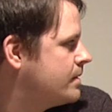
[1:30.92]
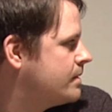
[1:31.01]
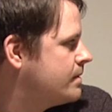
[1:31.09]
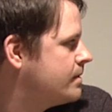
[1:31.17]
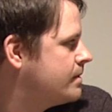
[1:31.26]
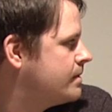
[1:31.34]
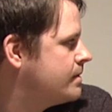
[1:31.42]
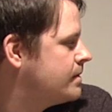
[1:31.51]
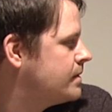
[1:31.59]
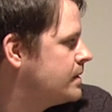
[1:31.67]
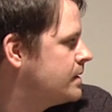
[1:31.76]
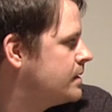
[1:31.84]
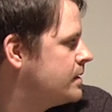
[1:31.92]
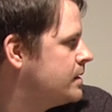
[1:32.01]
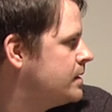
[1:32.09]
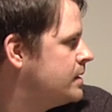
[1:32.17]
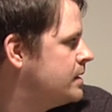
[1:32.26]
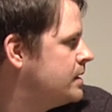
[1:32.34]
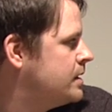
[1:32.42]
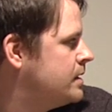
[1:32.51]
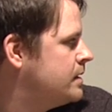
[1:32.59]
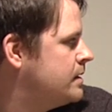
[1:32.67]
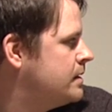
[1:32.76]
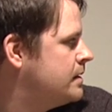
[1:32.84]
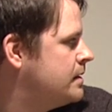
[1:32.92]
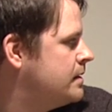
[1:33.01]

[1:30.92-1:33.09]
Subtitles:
(silent)